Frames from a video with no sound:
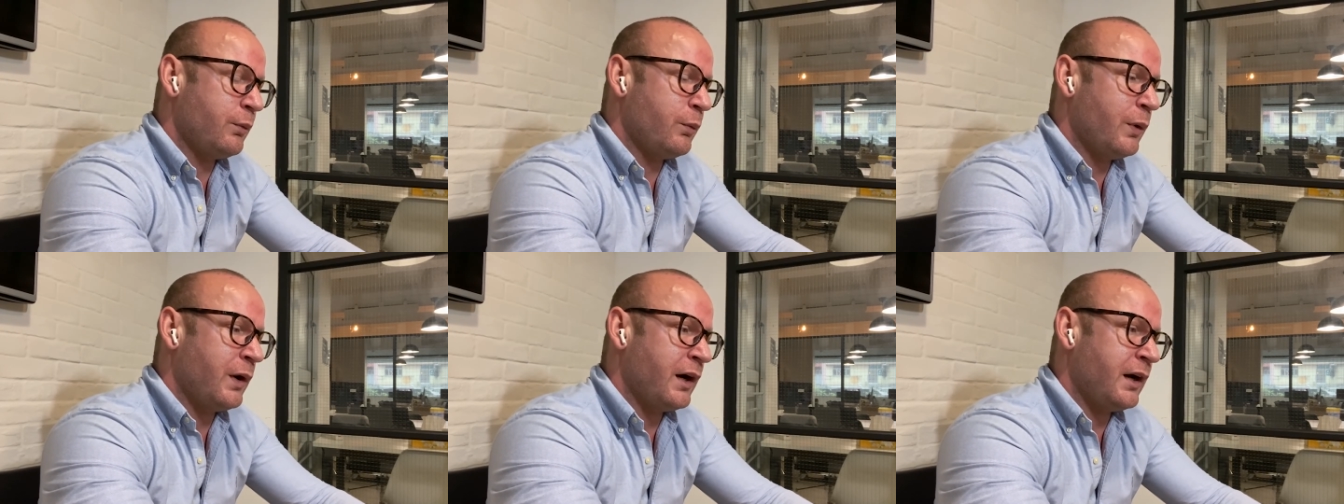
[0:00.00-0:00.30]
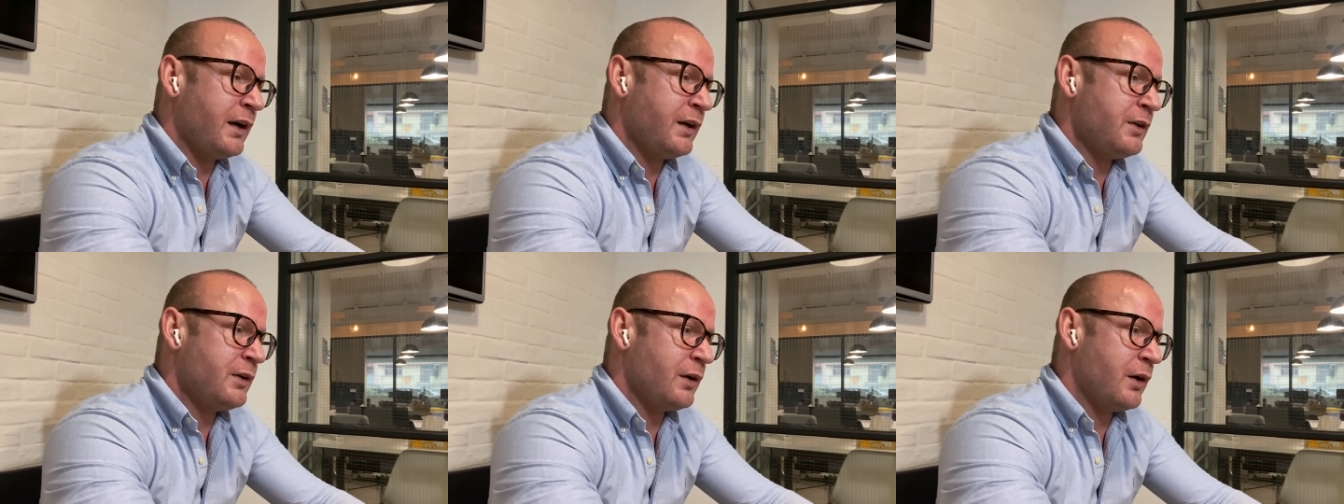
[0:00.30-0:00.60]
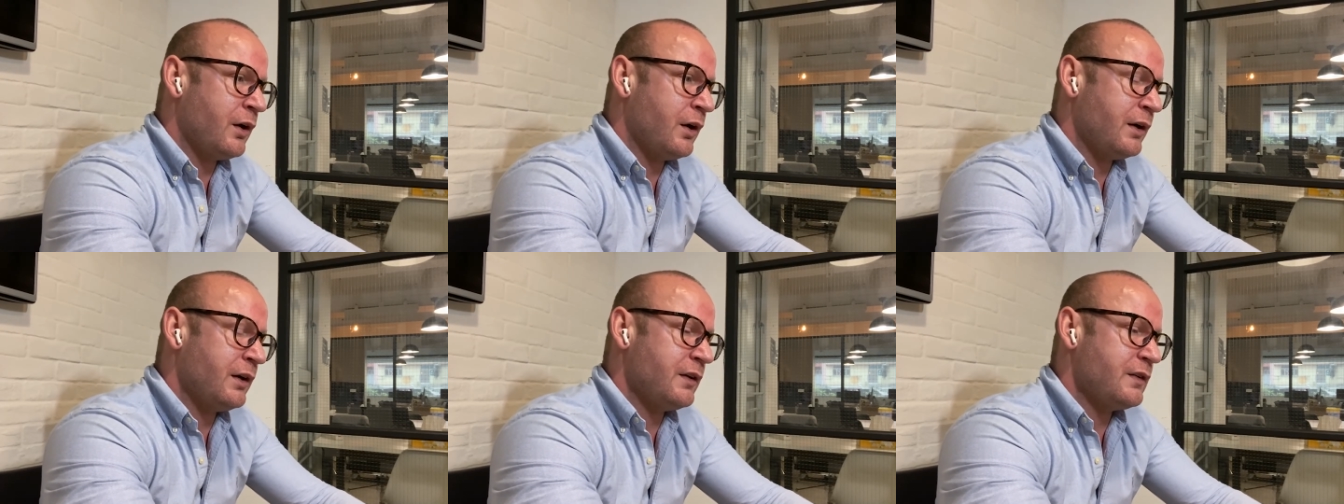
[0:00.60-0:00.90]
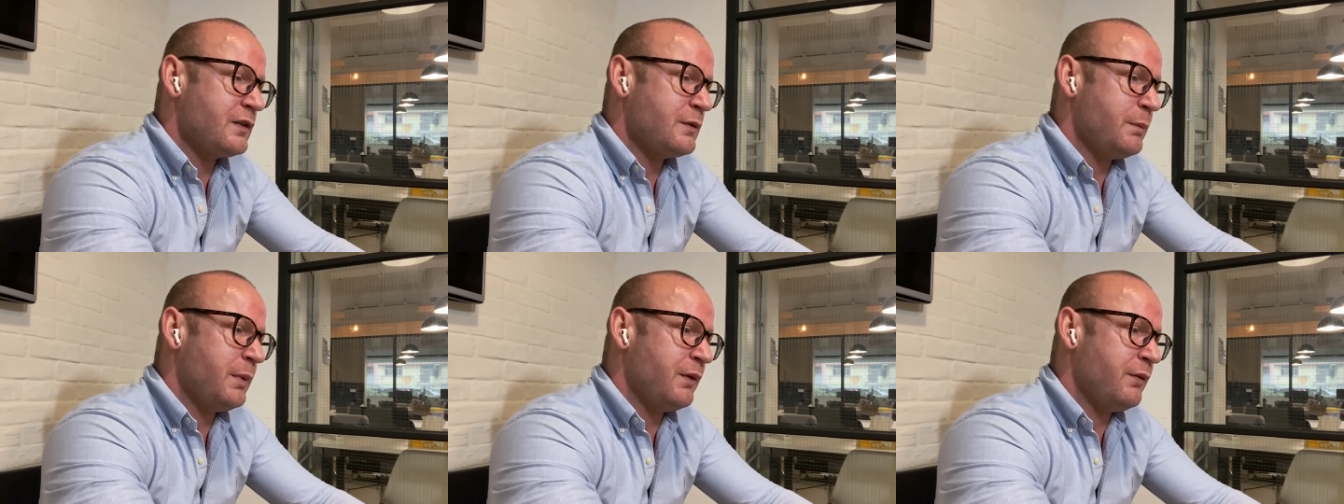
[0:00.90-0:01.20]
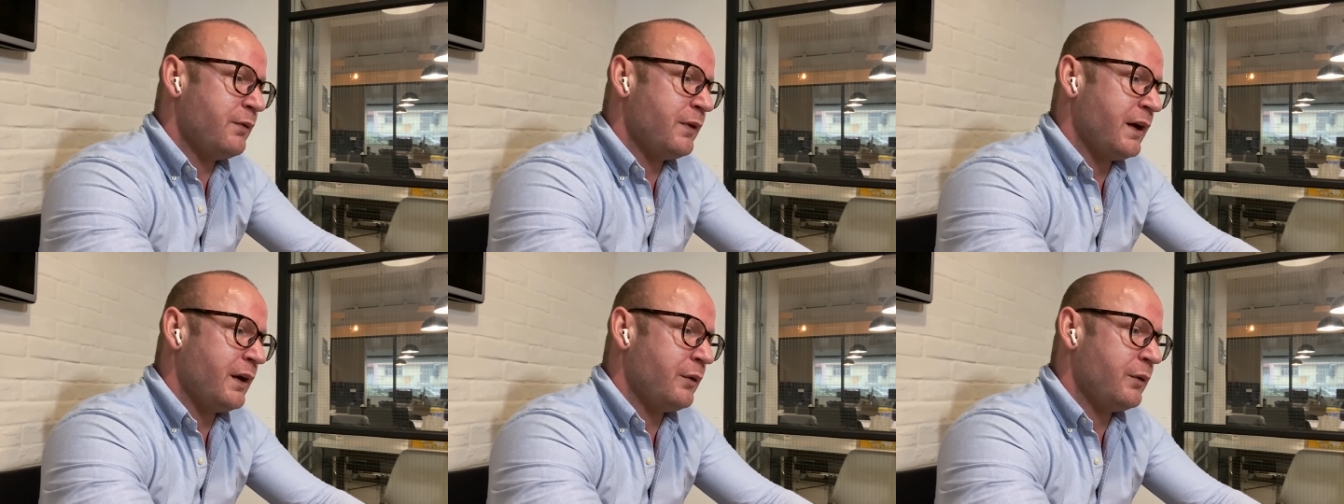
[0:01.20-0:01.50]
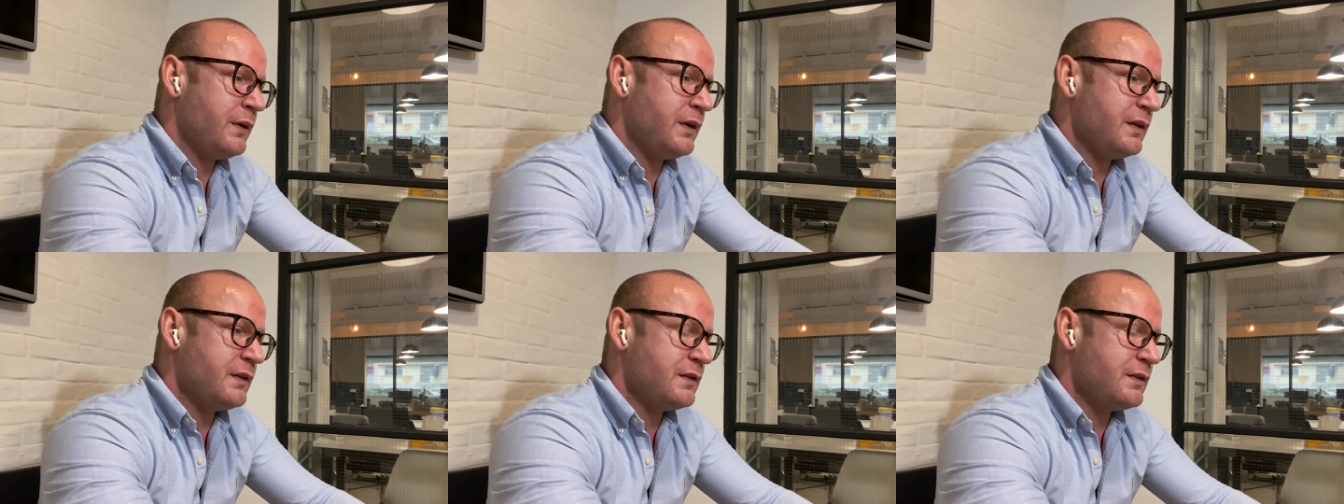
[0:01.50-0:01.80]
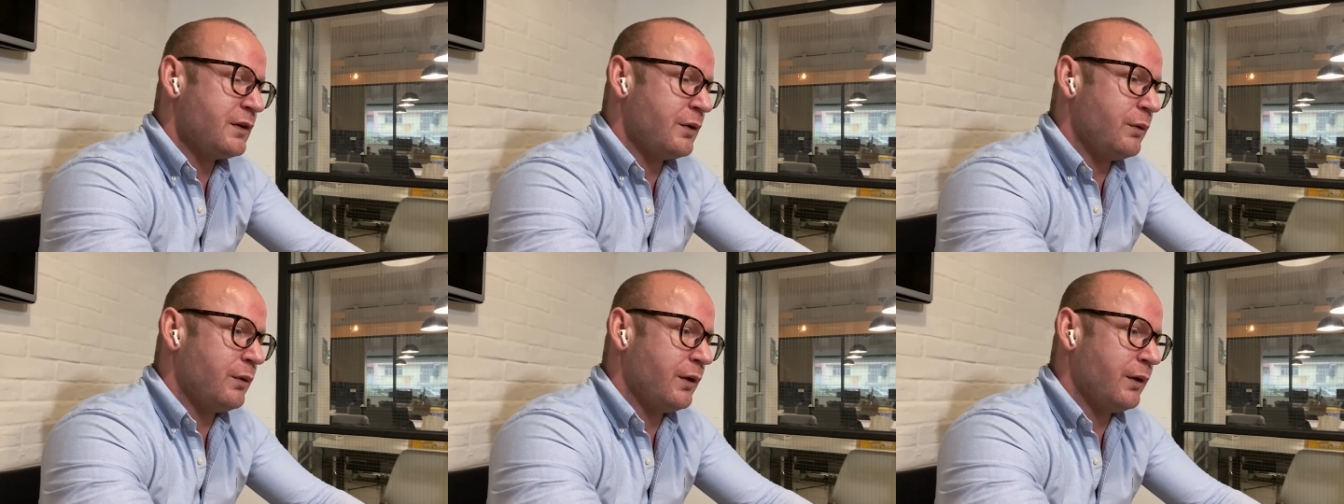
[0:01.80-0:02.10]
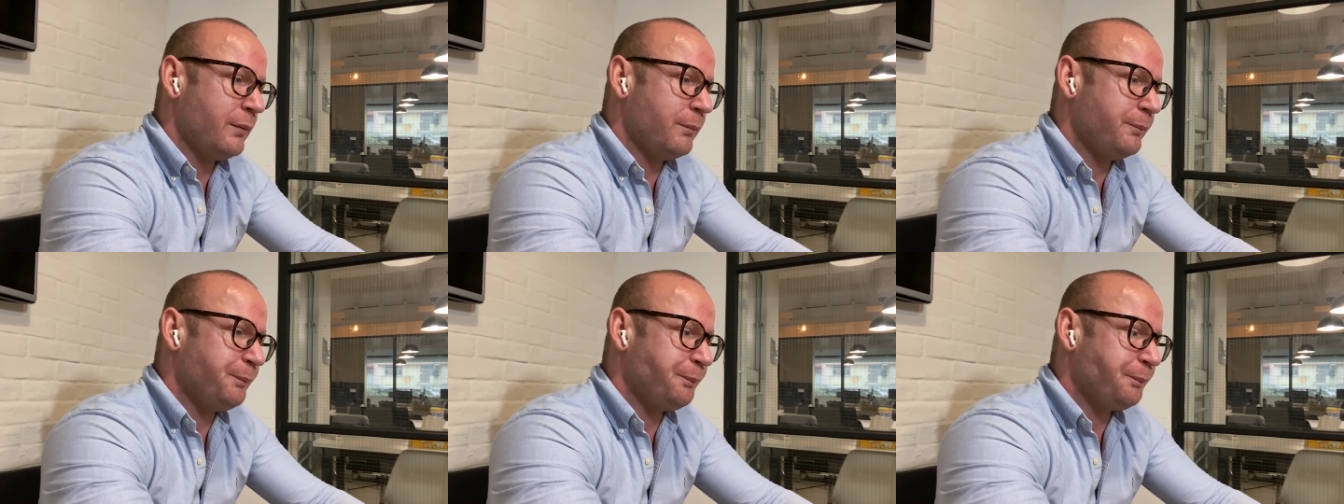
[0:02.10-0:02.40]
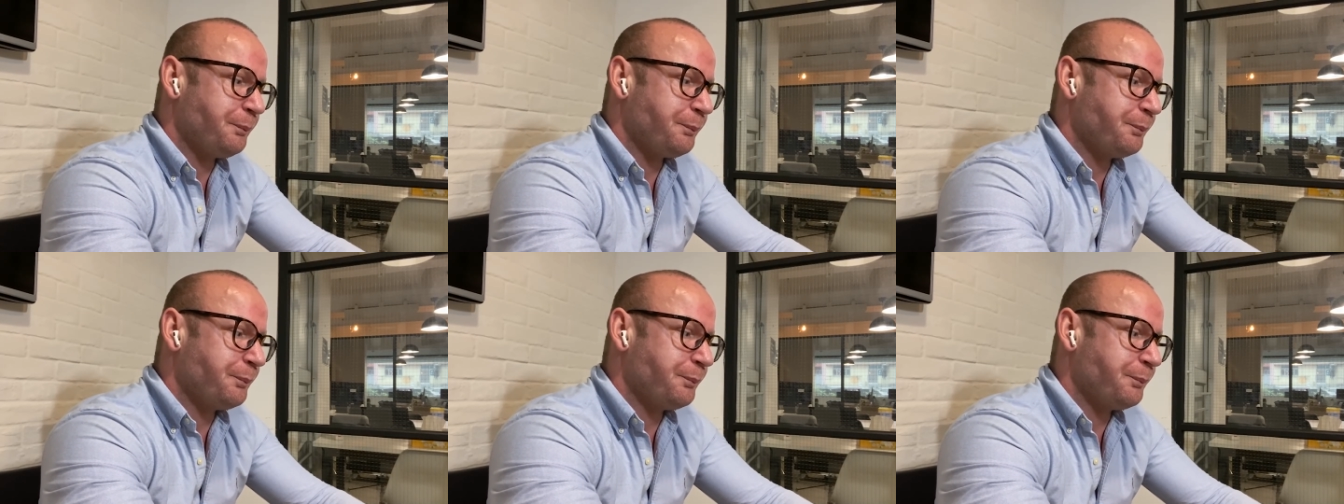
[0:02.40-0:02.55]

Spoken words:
Where can your audience be found, and so on.